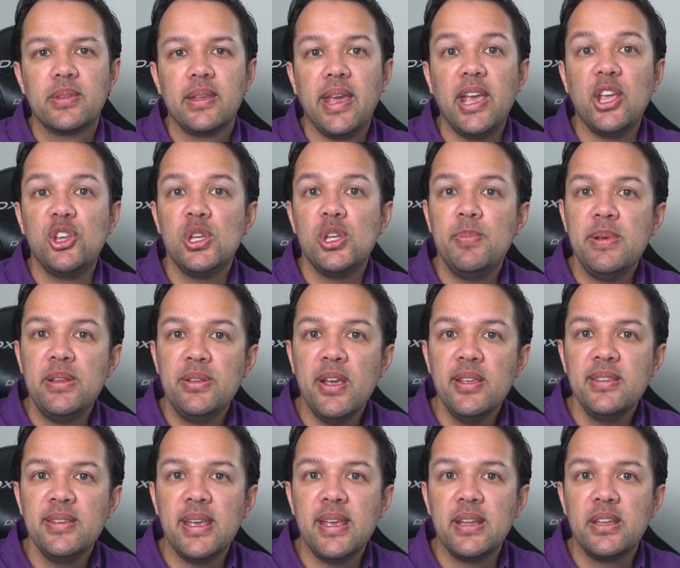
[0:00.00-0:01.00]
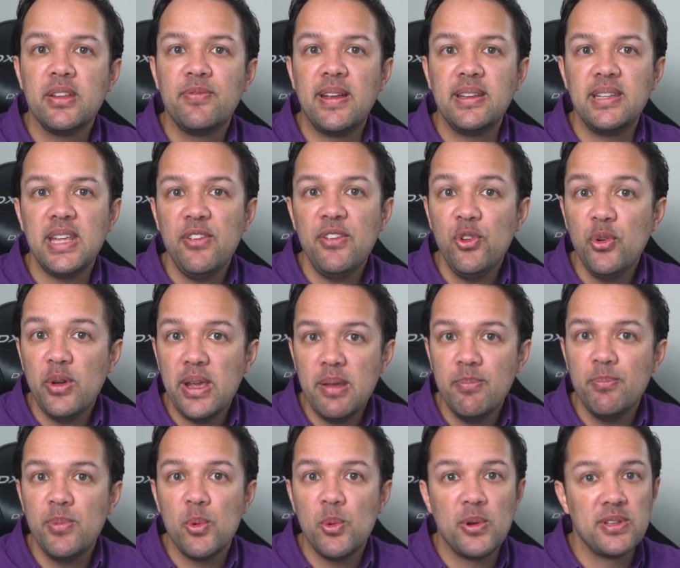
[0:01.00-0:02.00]
It should be noted that if your
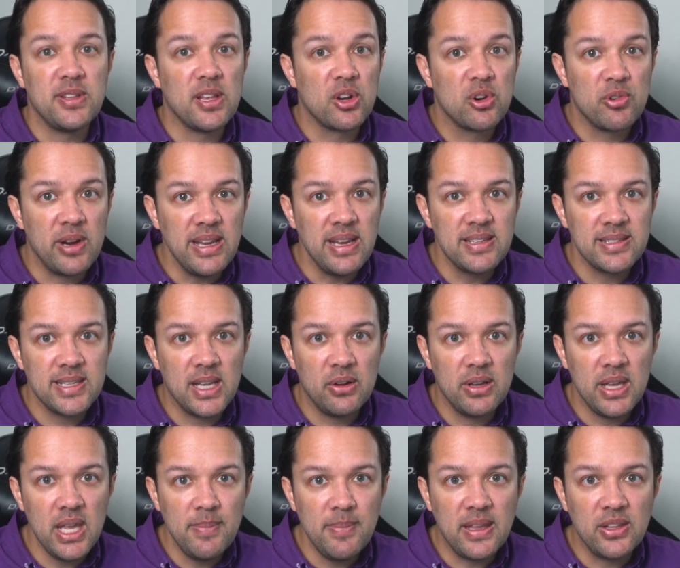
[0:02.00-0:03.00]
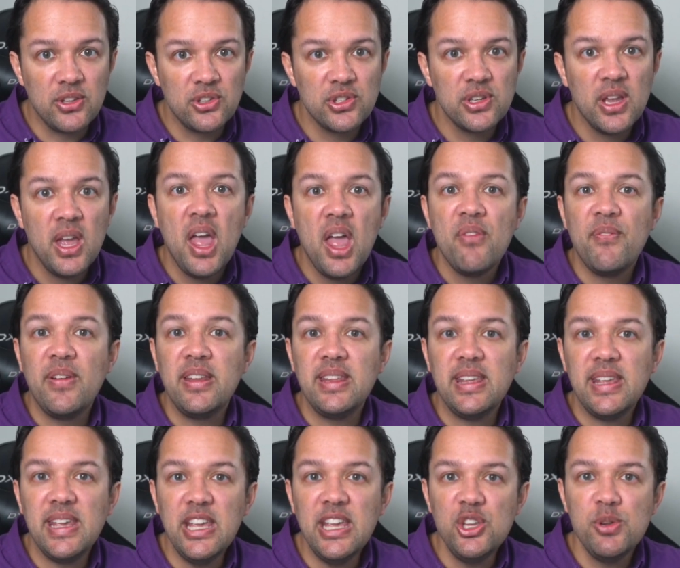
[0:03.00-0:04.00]
input was a grayscale image, then
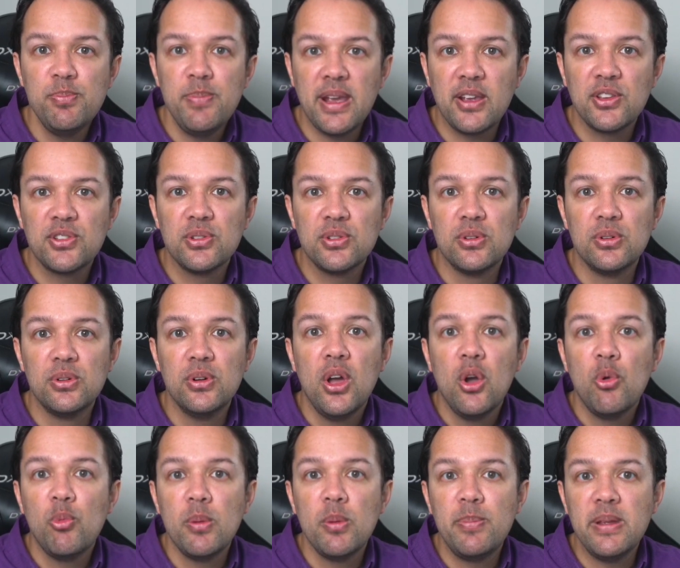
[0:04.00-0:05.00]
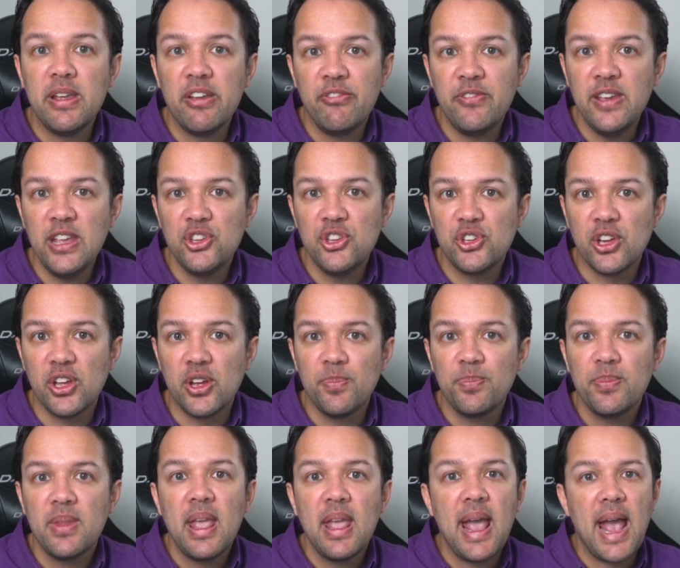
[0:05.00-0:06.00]
each pixel would be a feature,
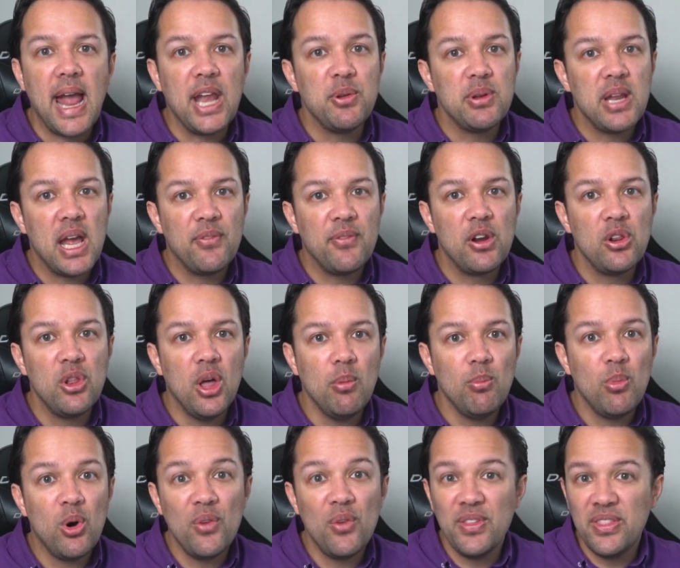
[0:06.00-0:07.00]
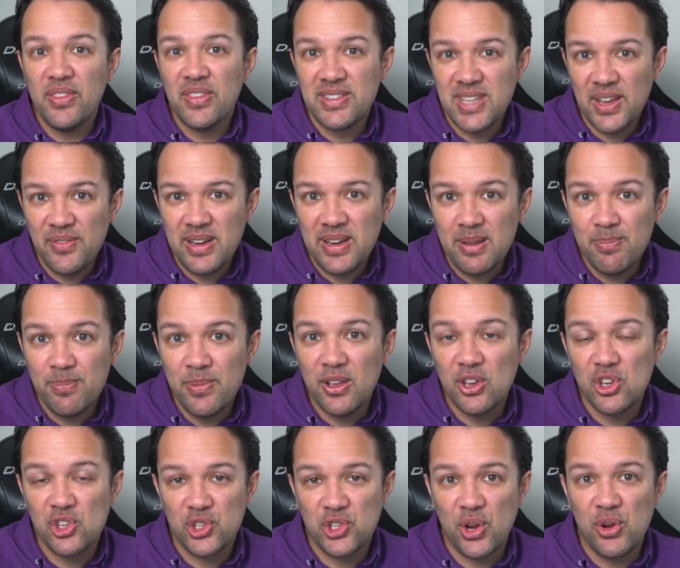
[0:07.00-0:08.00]
and you'd have a lot more than the seven inputs
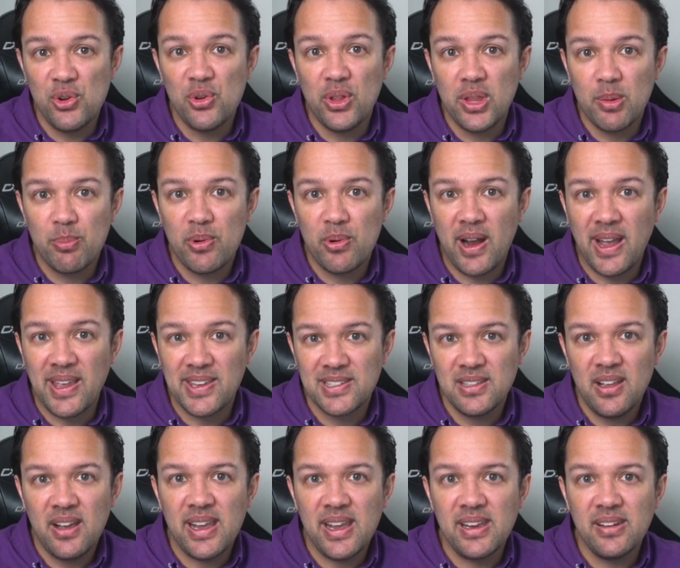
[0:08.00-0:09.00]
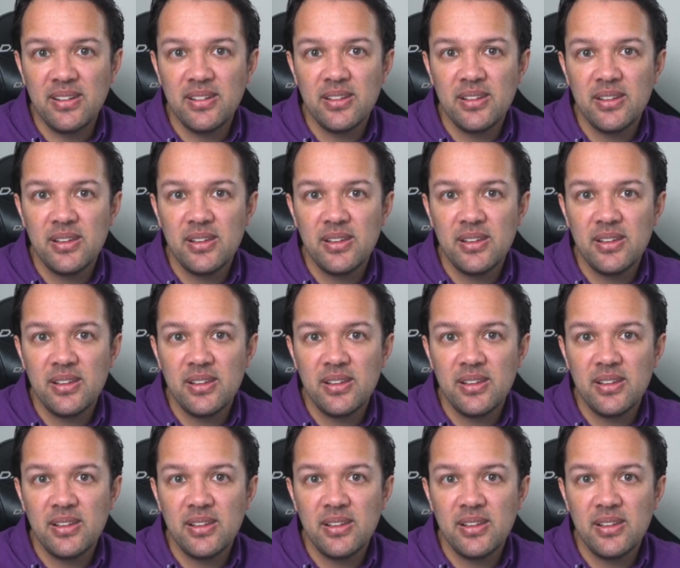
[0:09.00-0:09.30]
shown on the prior slide.